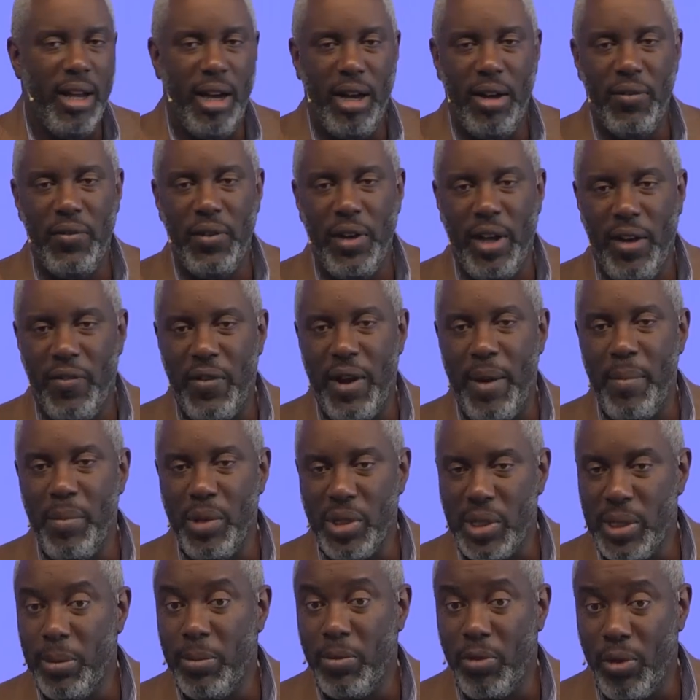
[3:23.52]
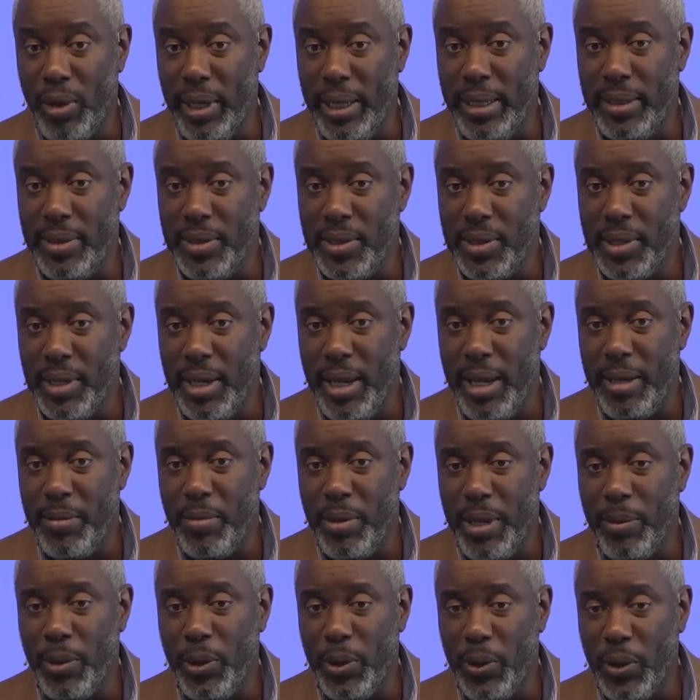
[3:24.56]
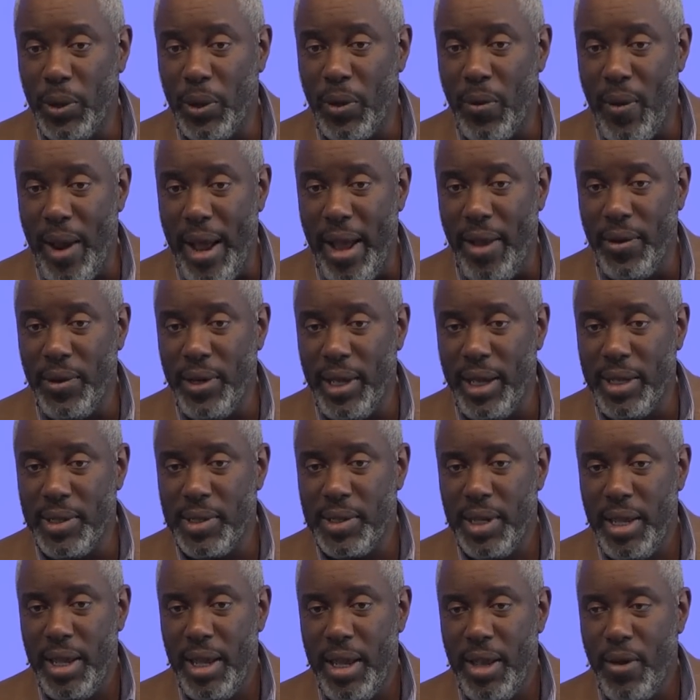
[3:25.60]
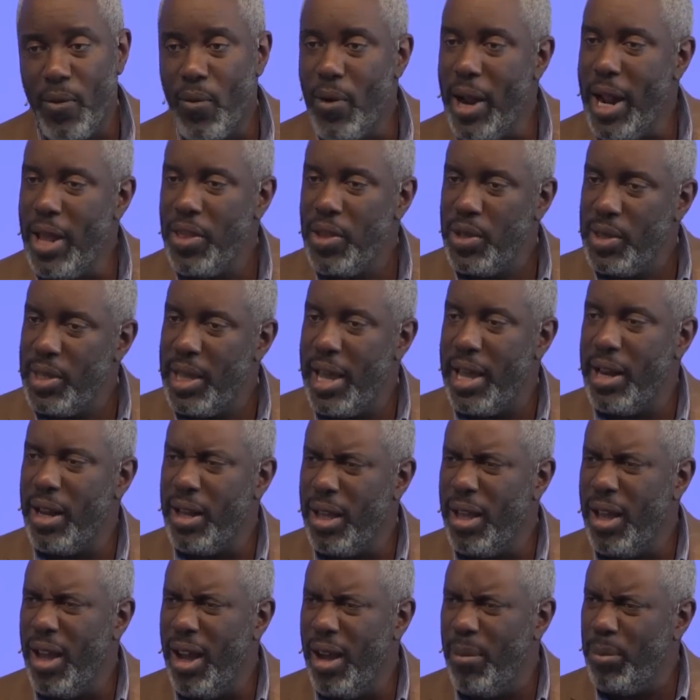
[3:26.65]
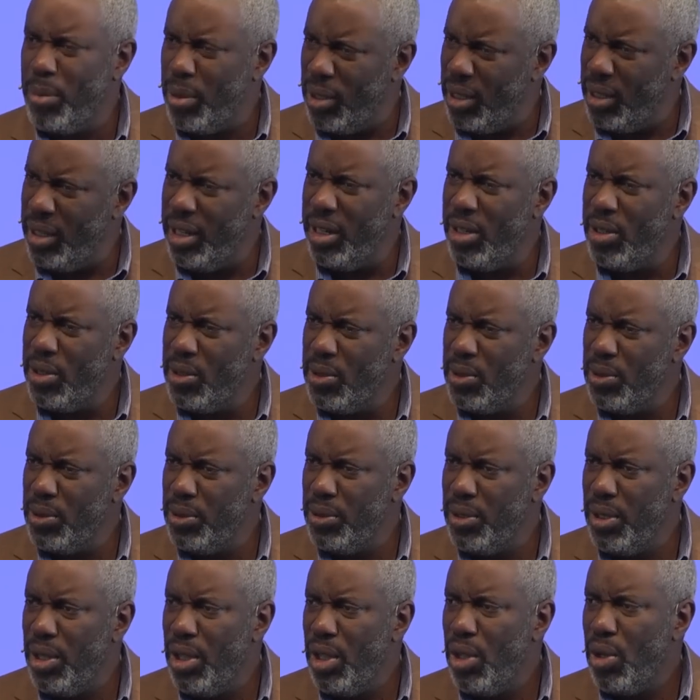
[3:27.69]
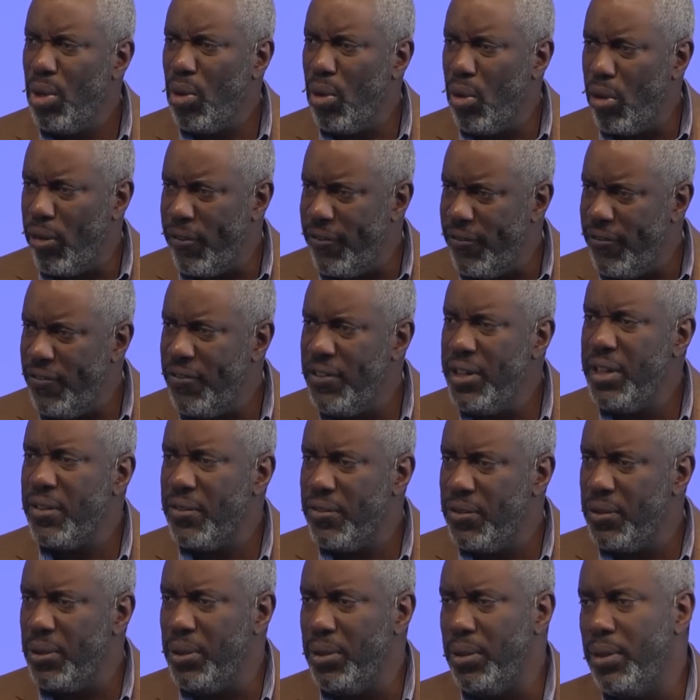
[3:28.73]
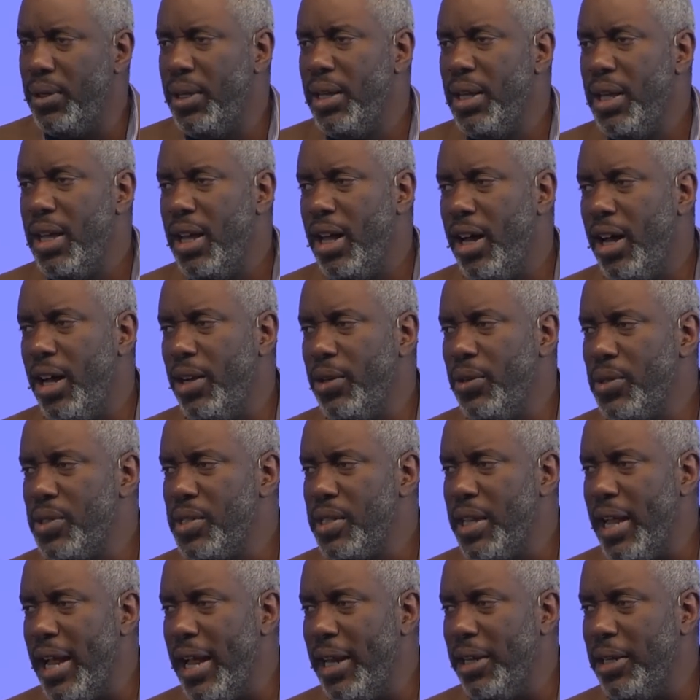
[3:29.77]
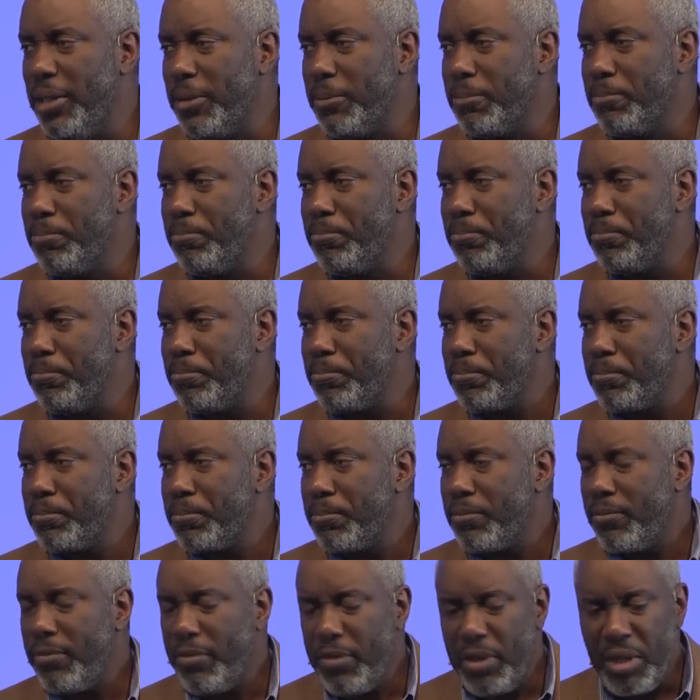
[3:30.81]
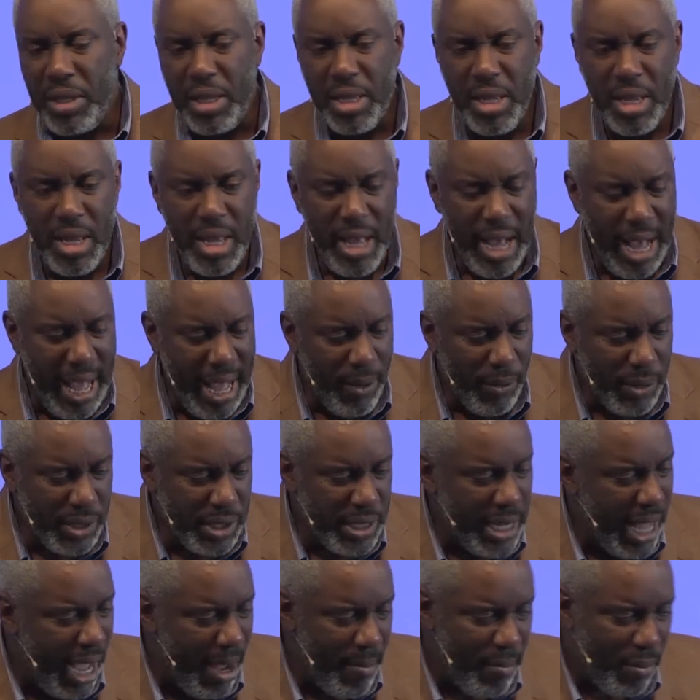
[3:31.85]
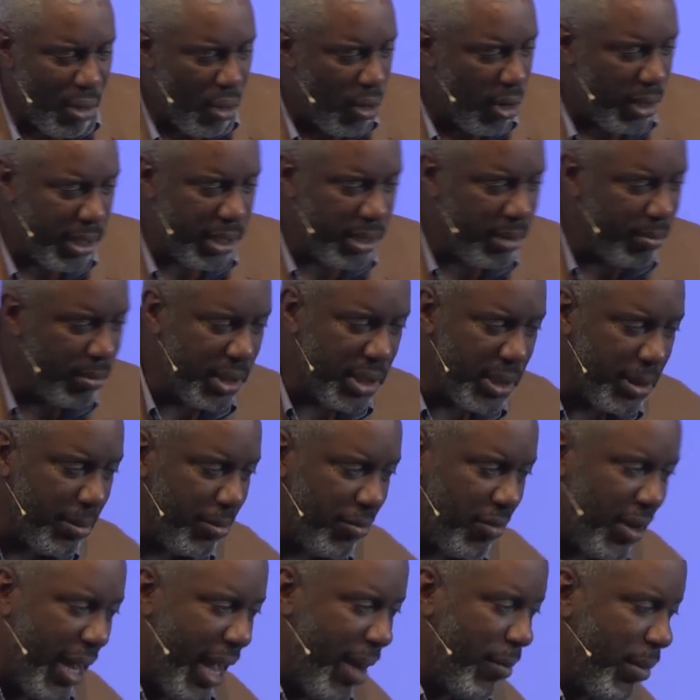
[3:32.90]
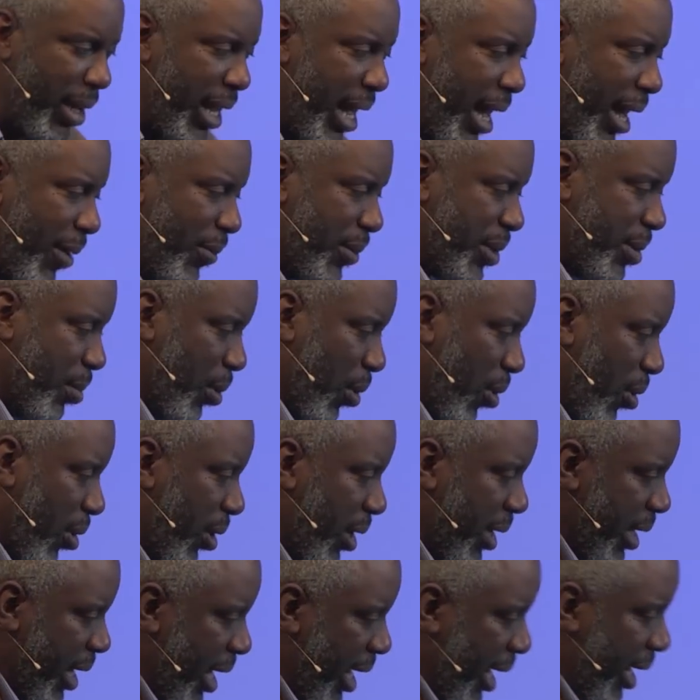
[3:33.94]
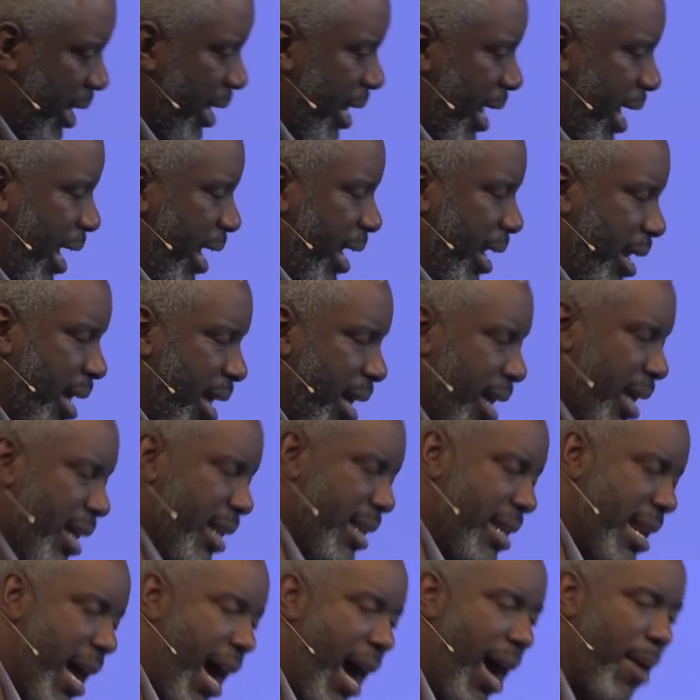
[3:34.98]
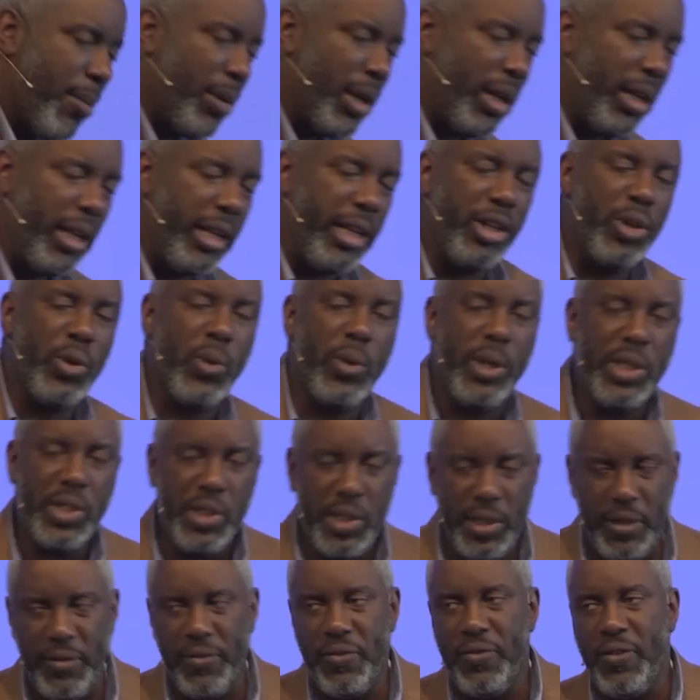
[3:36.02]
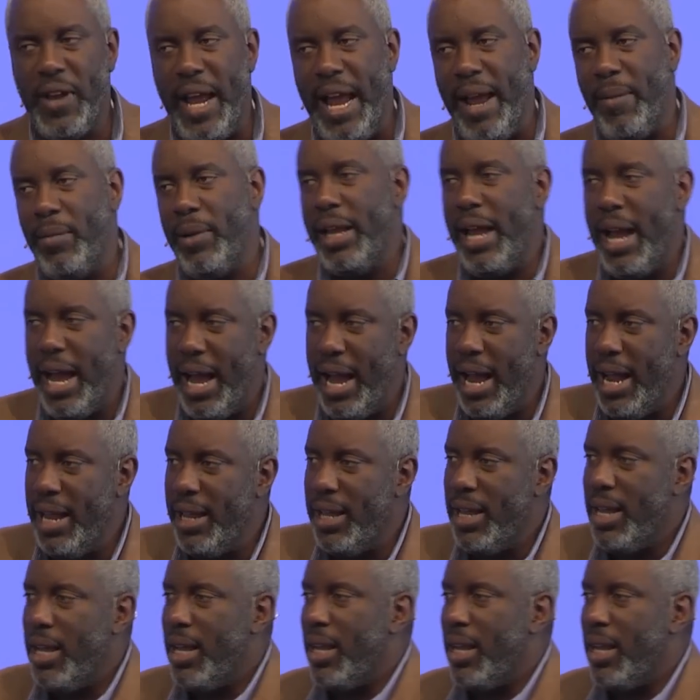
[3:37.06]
of, of our Muslim friends and people who are around us, rather than a, a political or fearful understanding. I was not born in a Muslim family. I was born in a nominally Christian family. I,